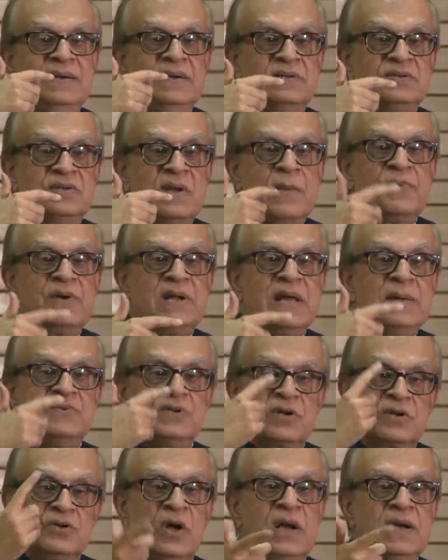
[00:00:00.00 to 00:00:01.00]
sometimes
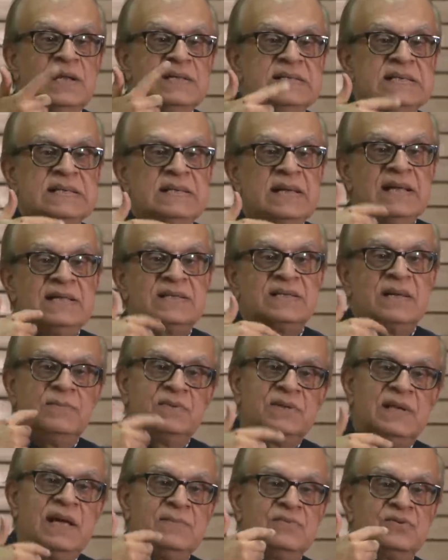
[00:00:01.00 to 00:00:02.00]
acknowledging and
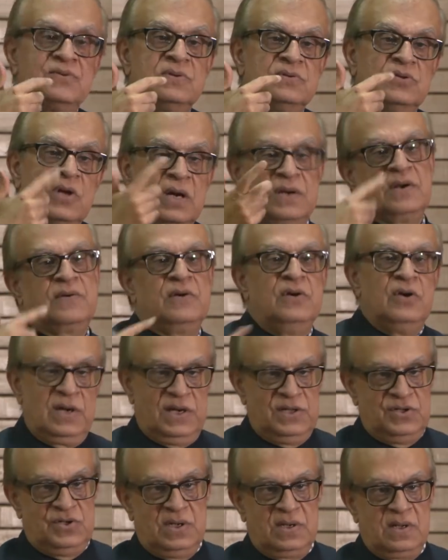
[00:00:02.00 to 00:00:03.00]
sometimes not
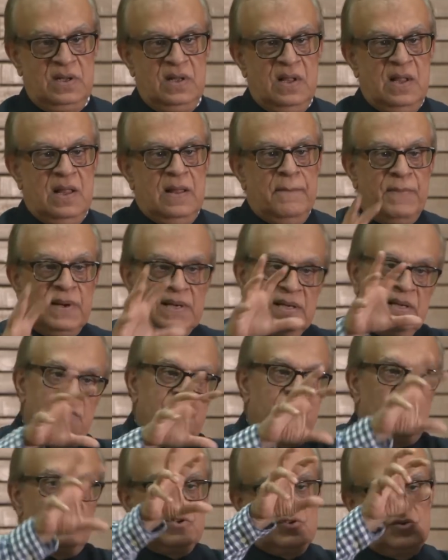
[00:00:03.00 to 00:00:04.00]
acknowledging. But he
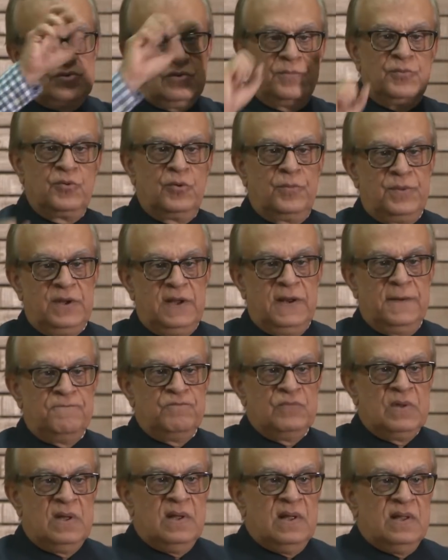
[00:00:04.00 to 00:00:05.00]
wants to appropriate.
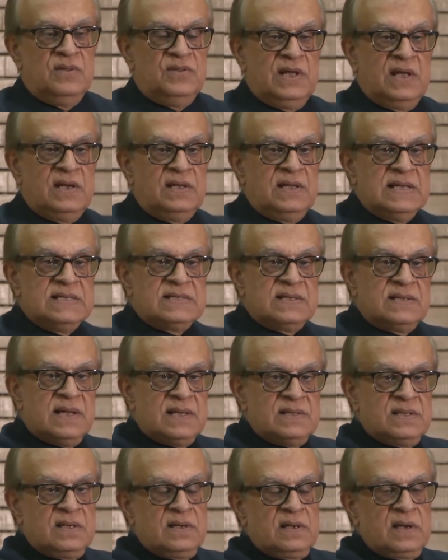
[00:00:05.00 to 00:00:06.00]
Then there is
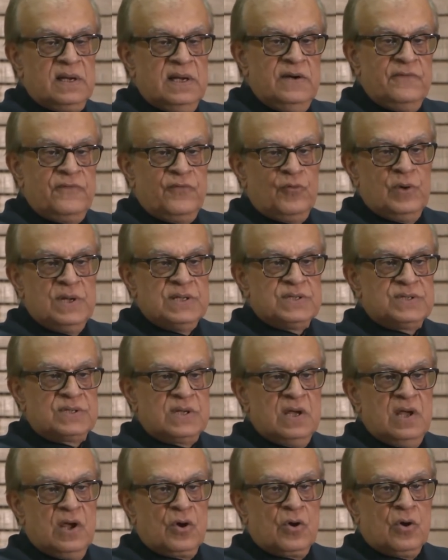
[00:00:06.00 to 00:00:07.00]
another influence
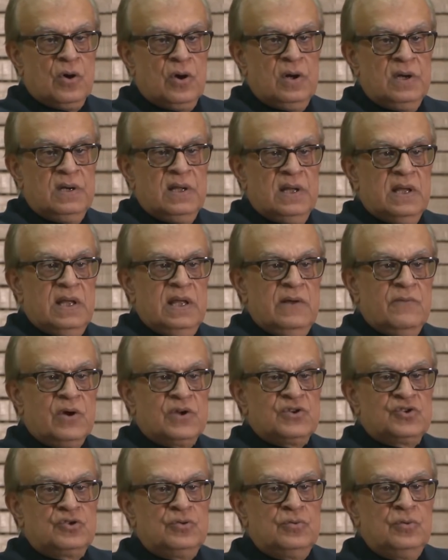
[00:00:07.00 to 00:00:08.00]
called he
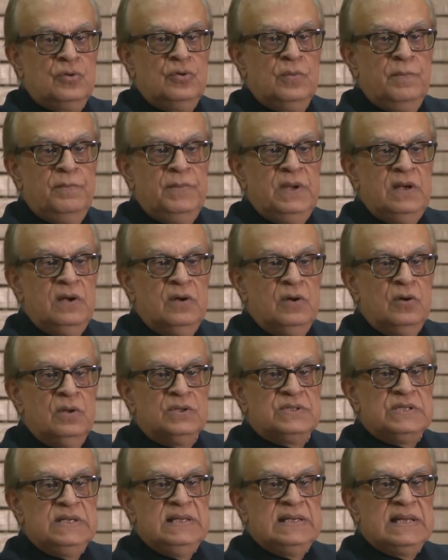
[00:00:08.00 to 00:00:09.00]
wants to be
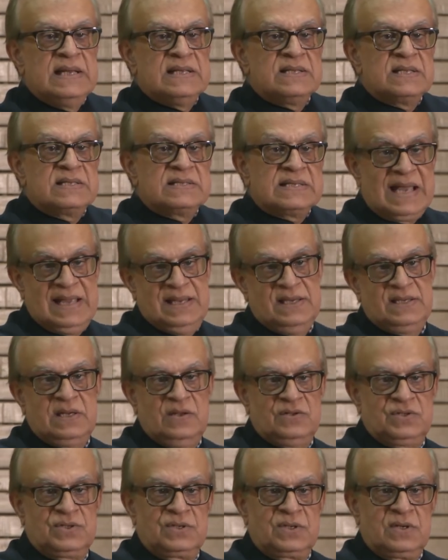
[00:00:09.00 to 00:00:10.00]
seen as a
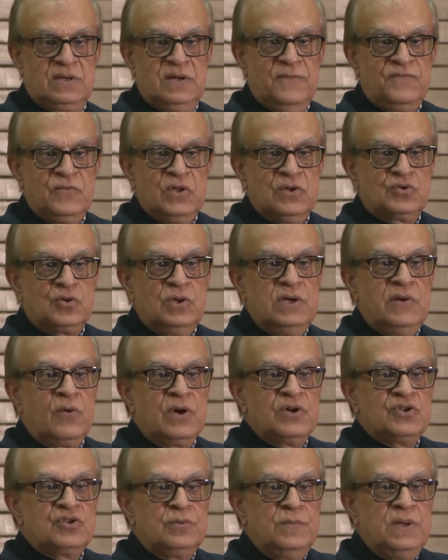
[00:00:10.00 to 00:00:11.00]
scientist. So he
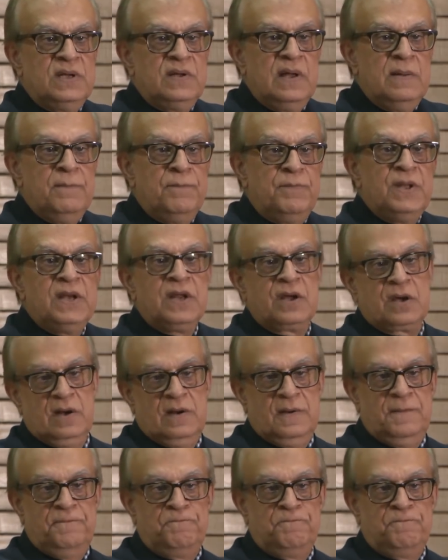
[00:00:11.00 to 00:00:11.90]
wants to be empirical,